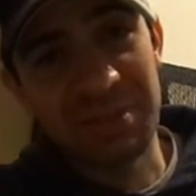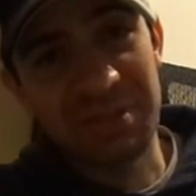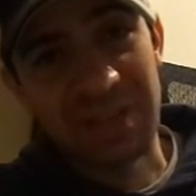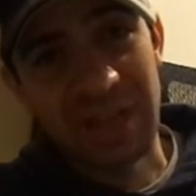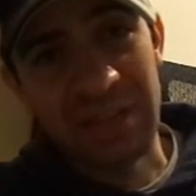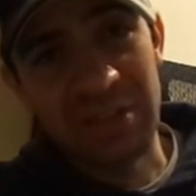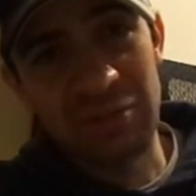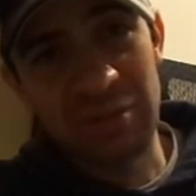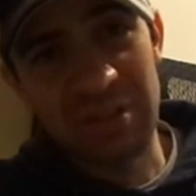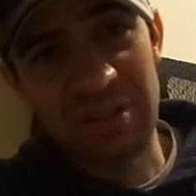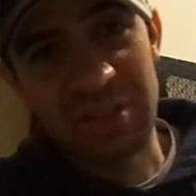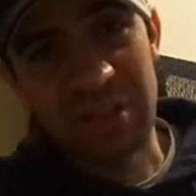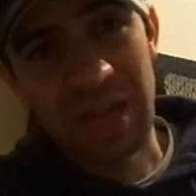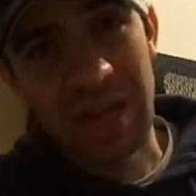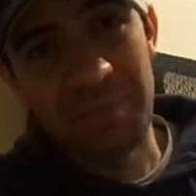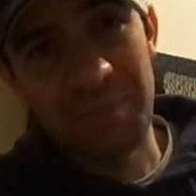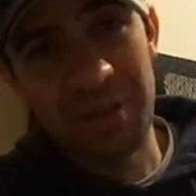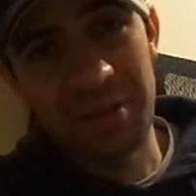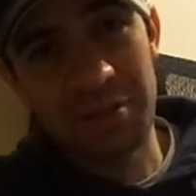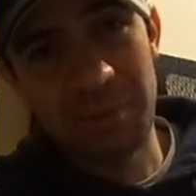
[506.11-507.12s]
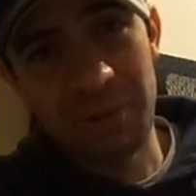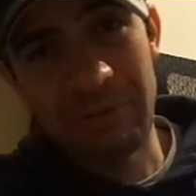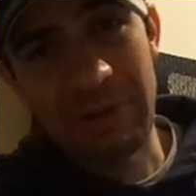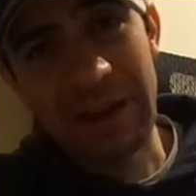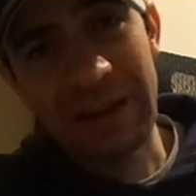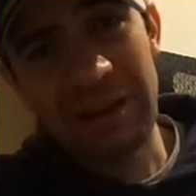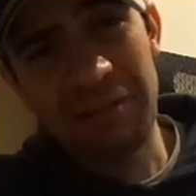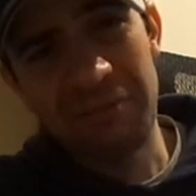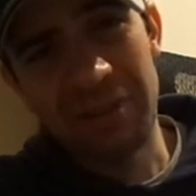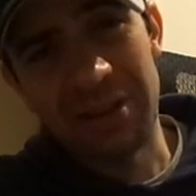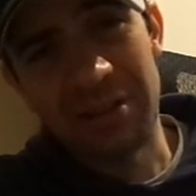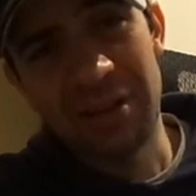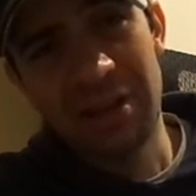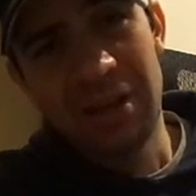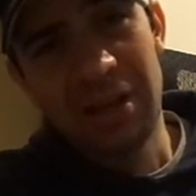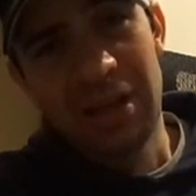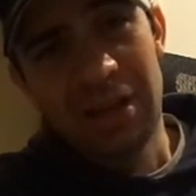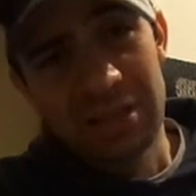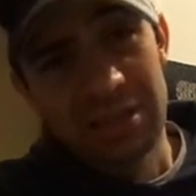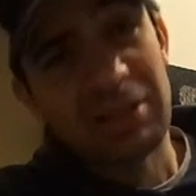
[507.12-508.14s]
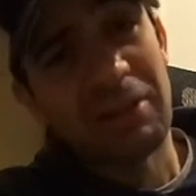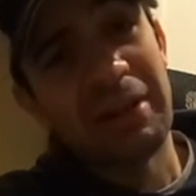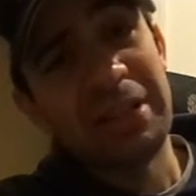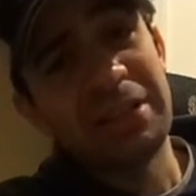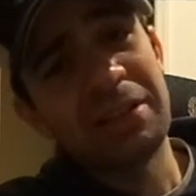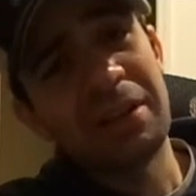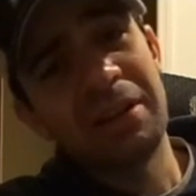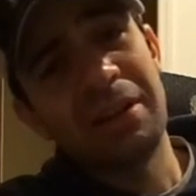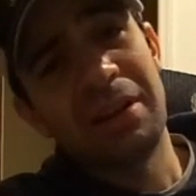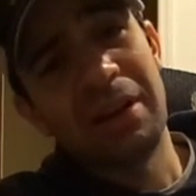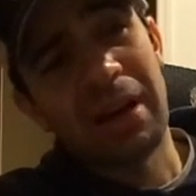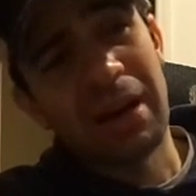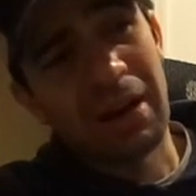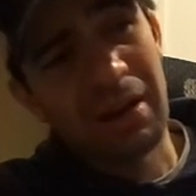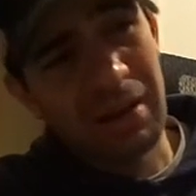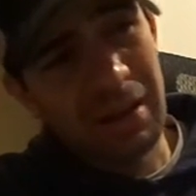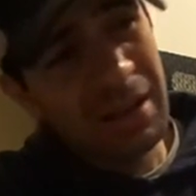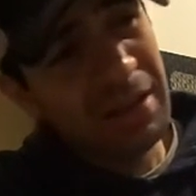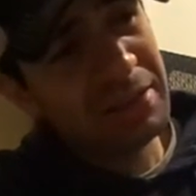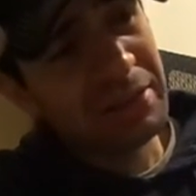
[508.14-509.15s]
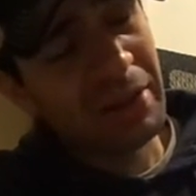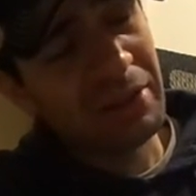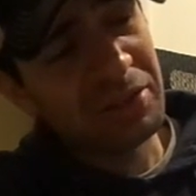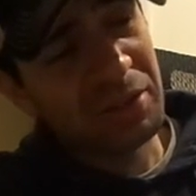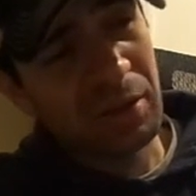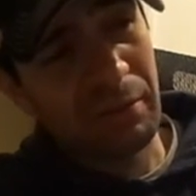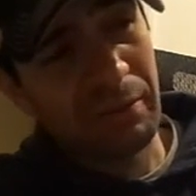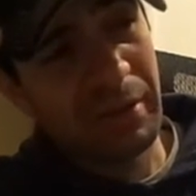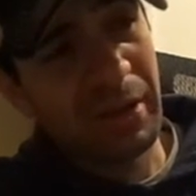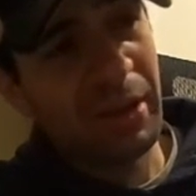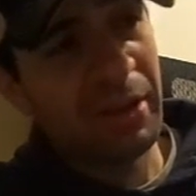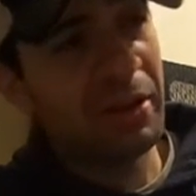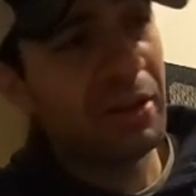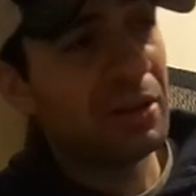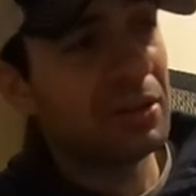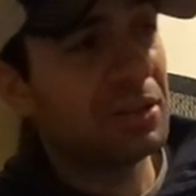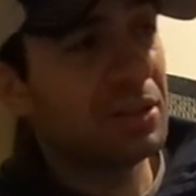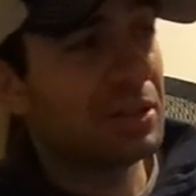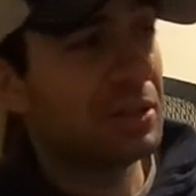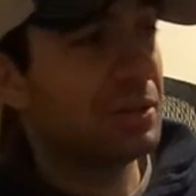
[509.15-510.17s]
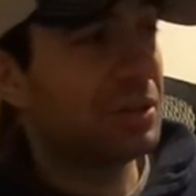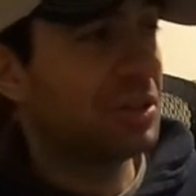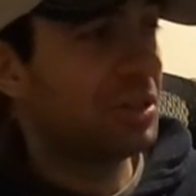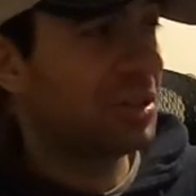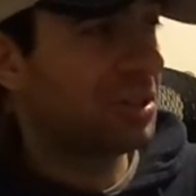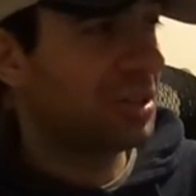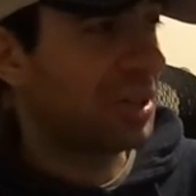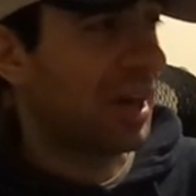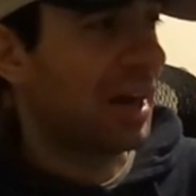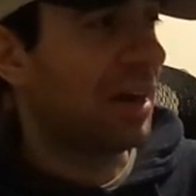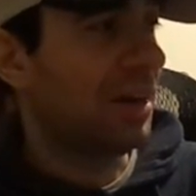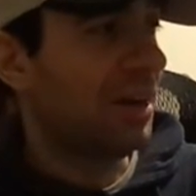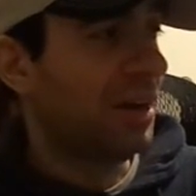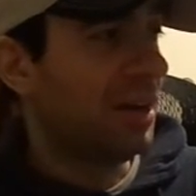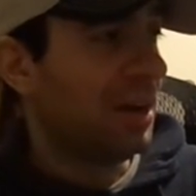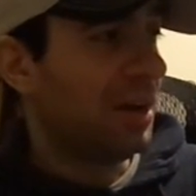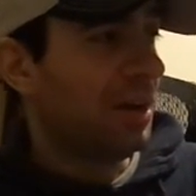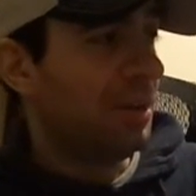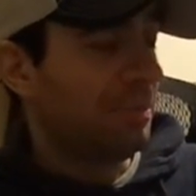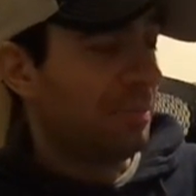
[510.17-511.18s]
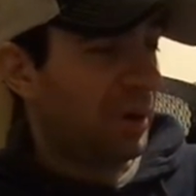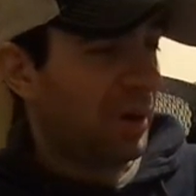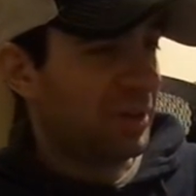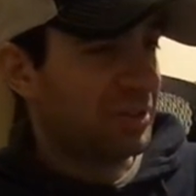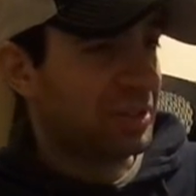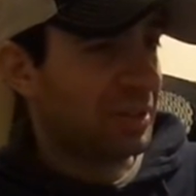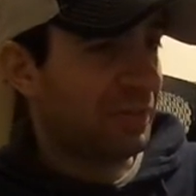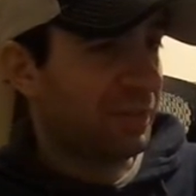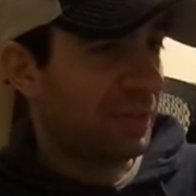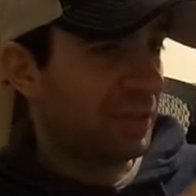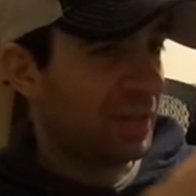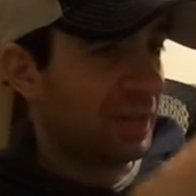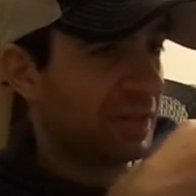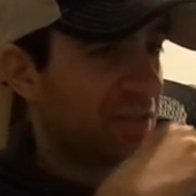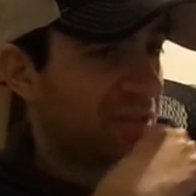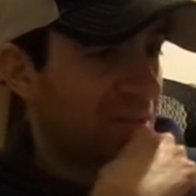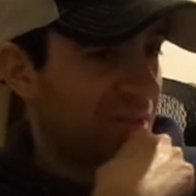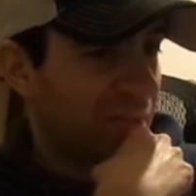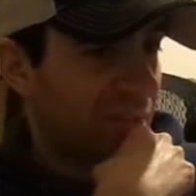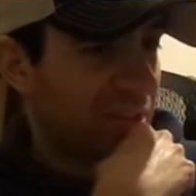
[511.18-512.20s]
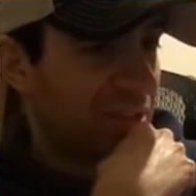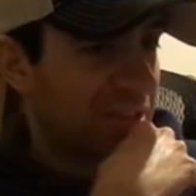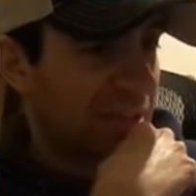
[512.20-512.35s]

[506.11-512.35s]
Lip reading: dangerous champion to be reckoned with. So he's also a really good shot person for the